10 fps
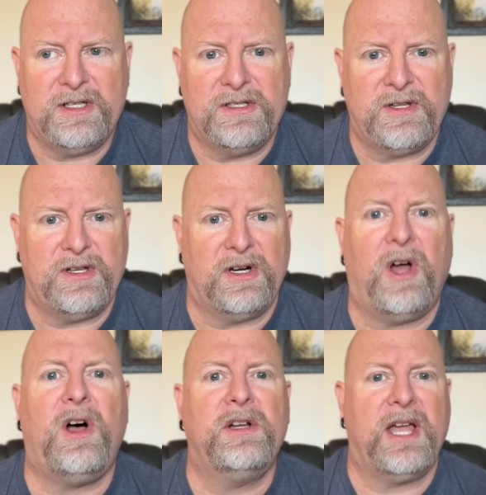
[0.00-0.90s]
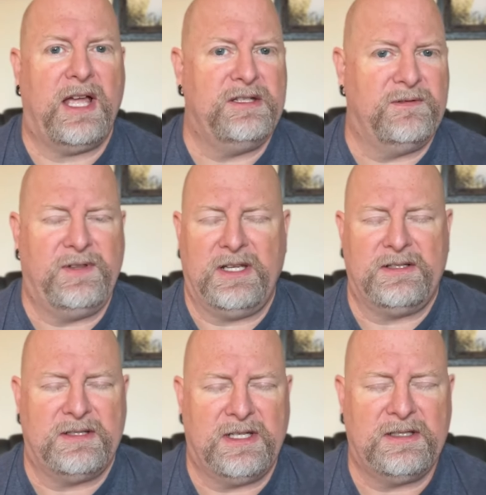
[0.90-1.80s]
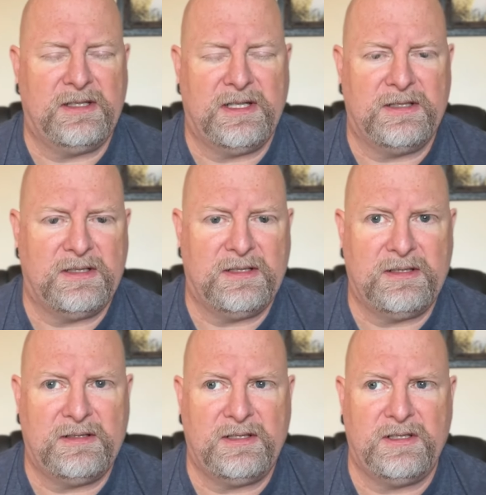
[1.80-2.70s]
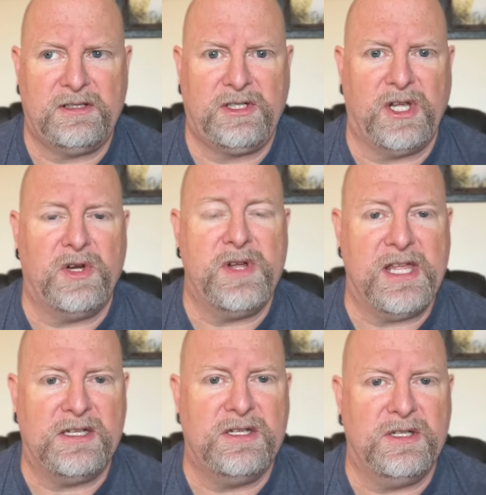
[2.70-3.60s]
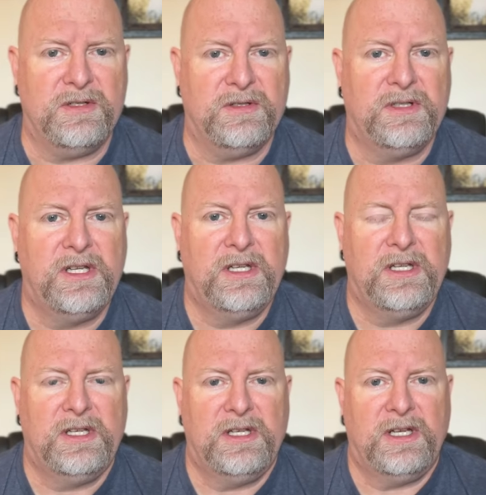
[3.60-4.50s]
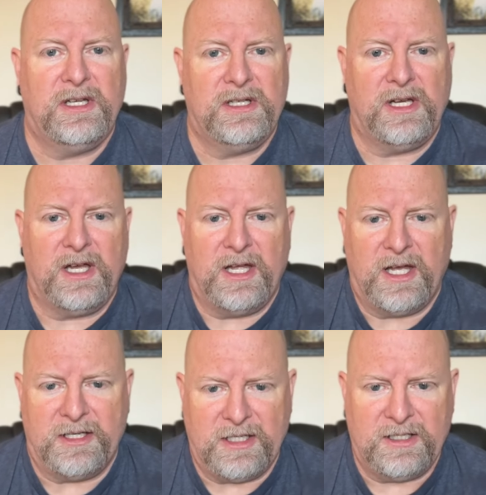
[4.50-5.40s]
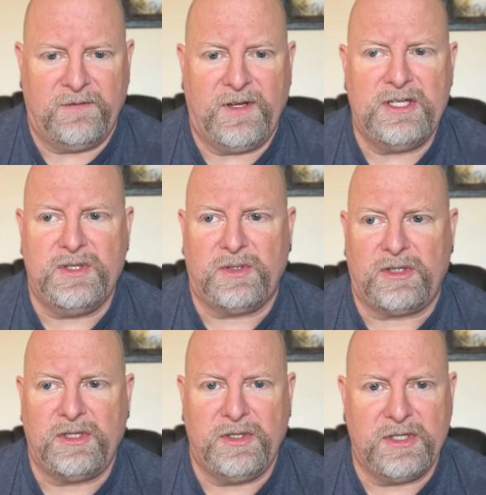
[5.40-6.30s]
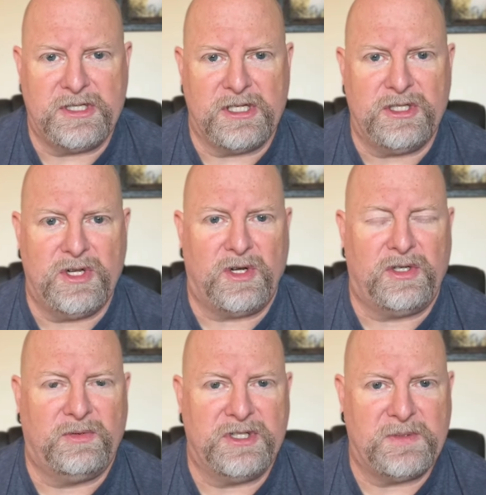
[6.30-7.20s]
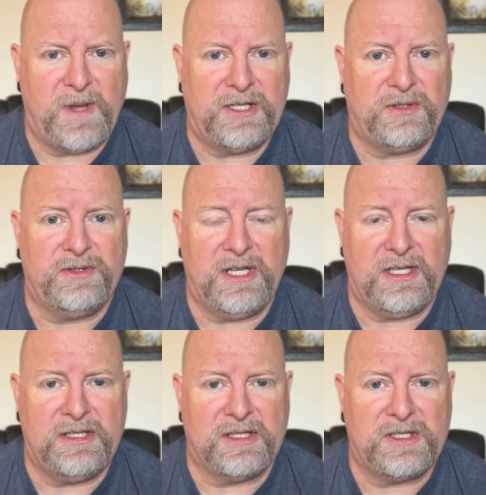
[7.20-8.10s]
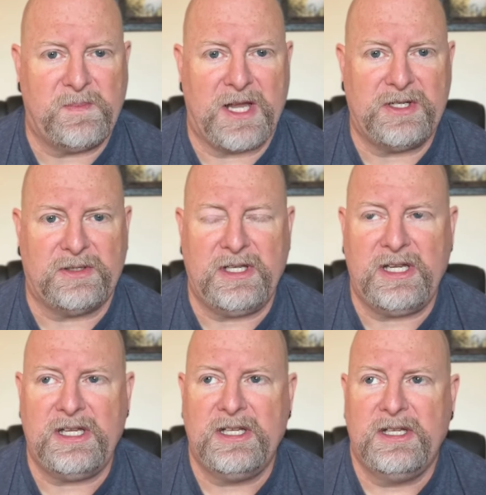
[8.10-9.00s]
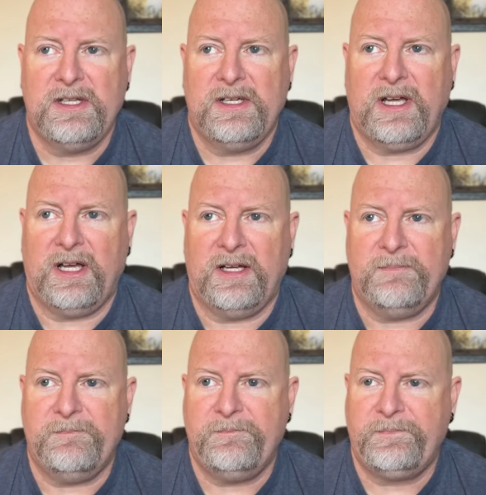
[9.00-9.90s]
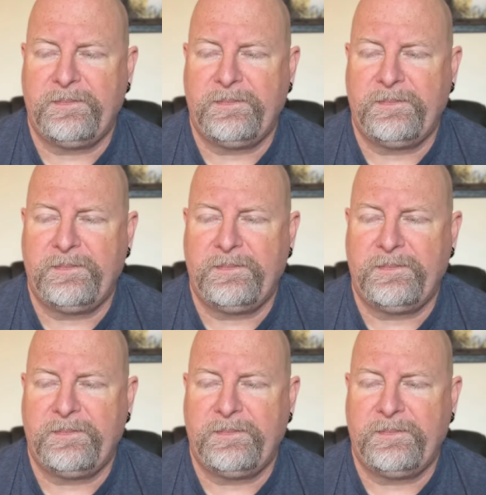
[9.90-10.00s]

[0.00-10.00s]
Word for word: And so there are all kinds of things that that go into a, an individual who is an adult with special needs, especially um,